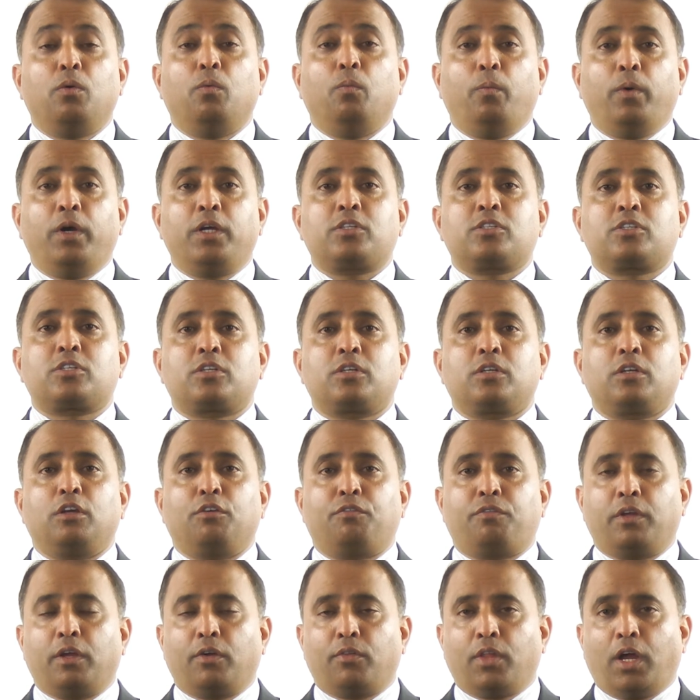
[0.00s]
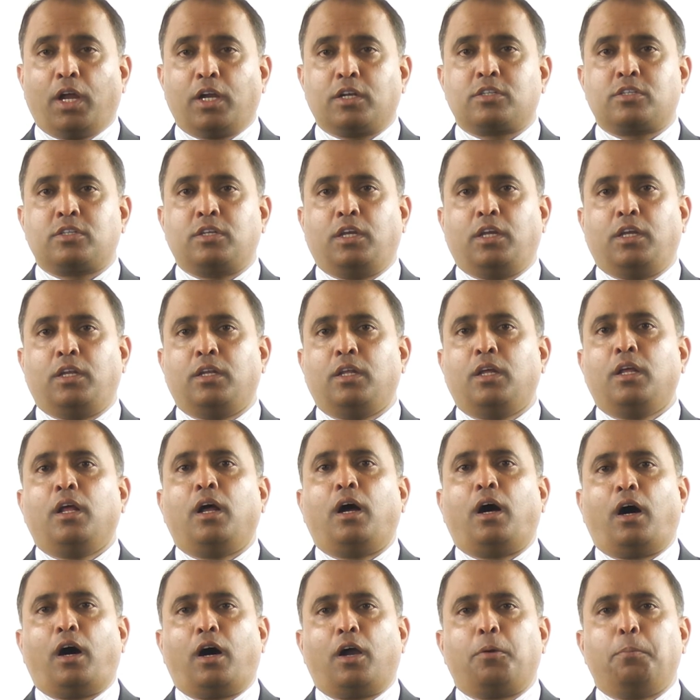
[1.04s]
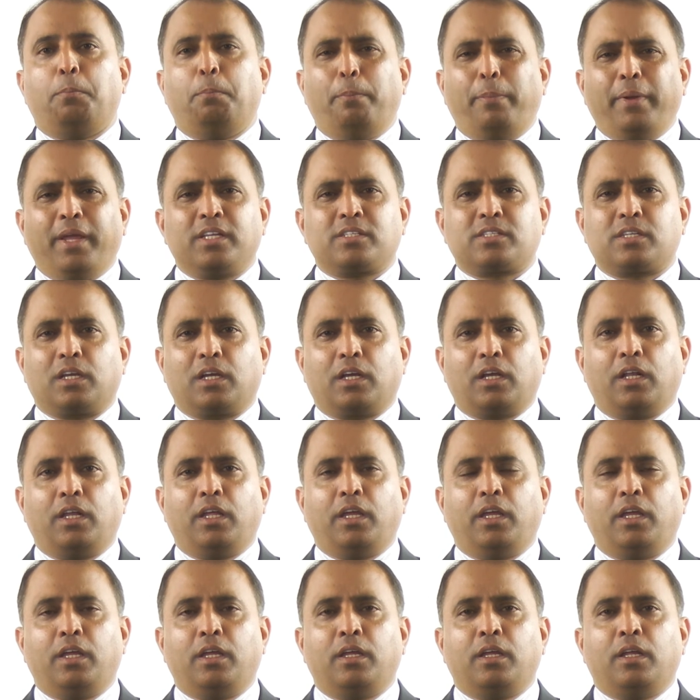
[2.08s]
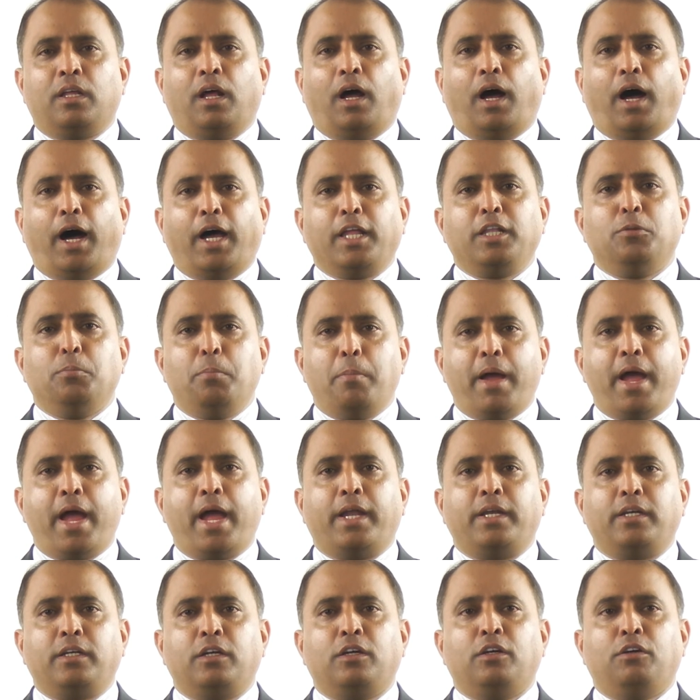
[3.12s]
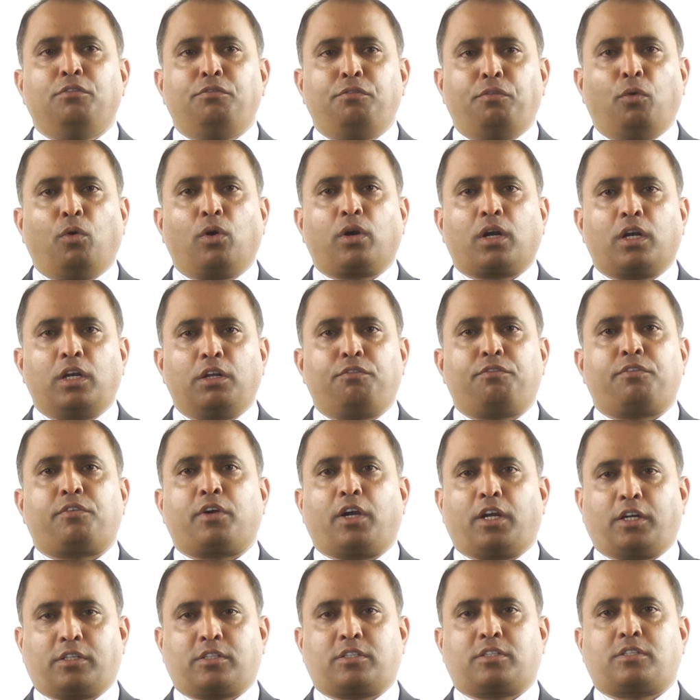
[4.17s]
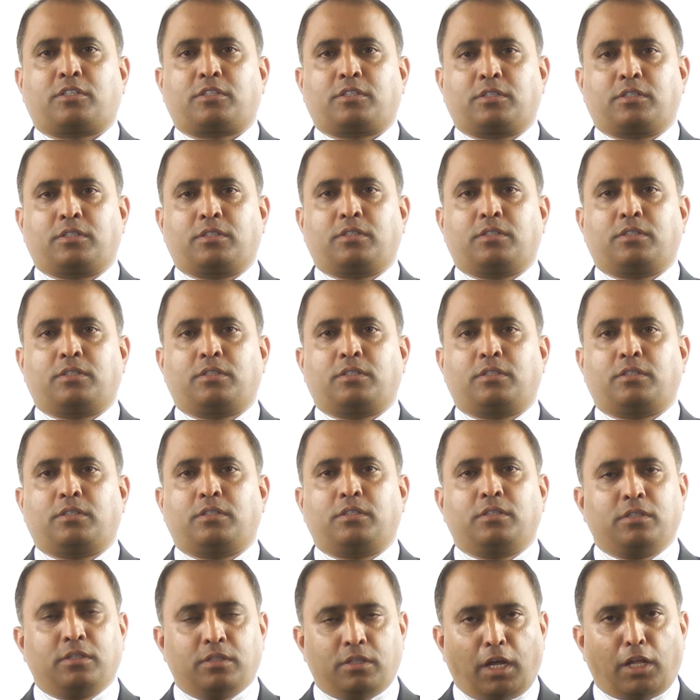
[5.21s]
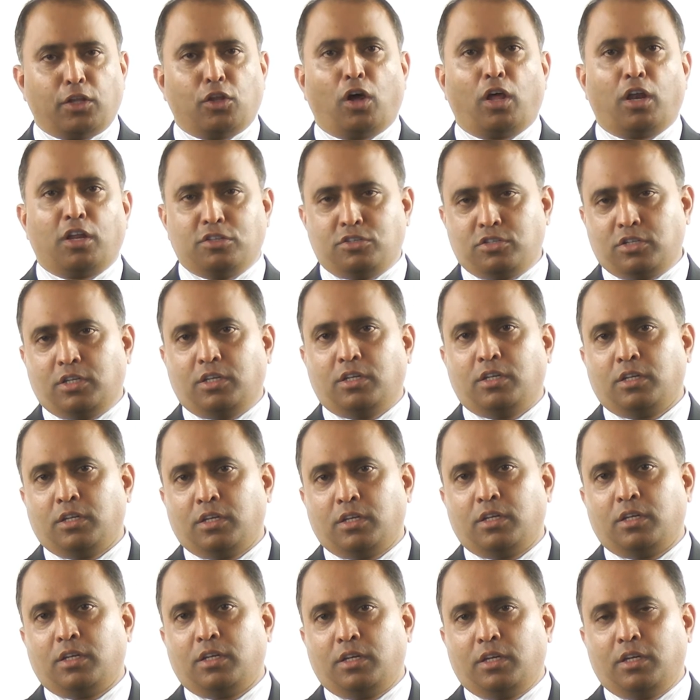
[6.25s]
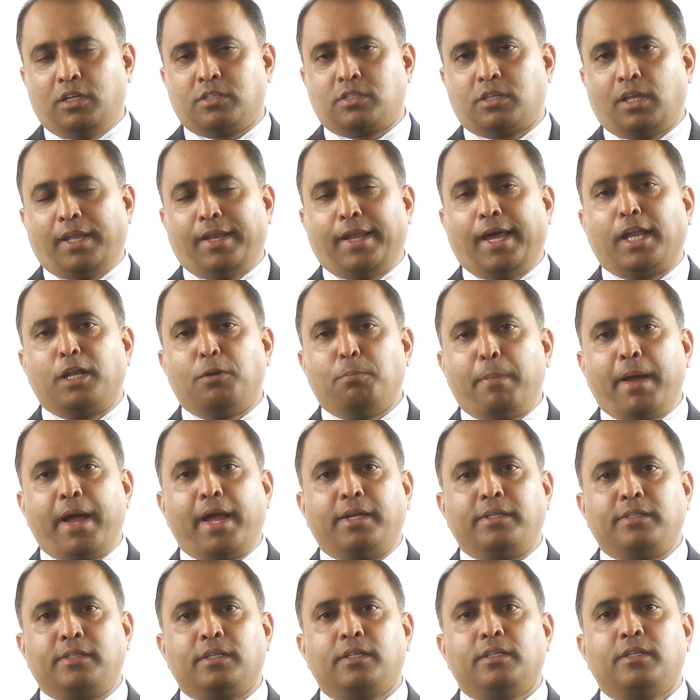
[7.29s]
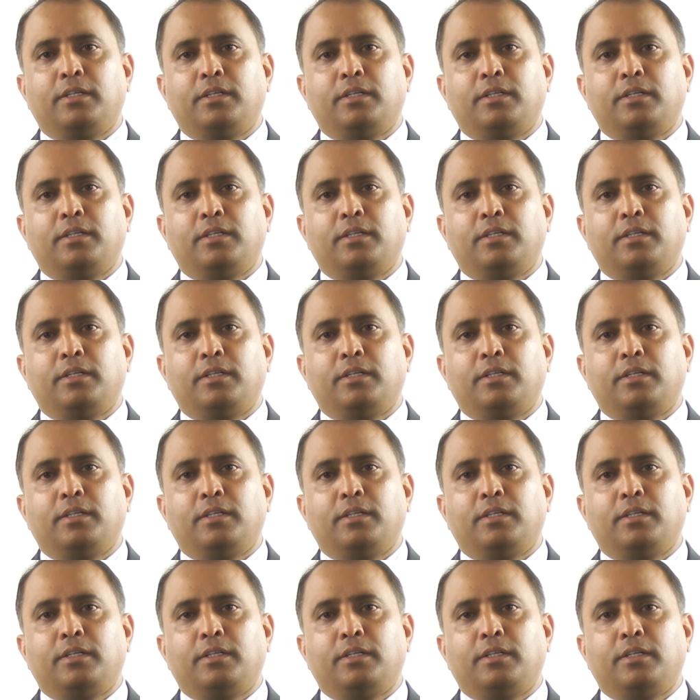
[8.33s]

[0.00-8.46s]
which, if you have not seen, are basically unmanned forklift trucks. The analogy is an unmanned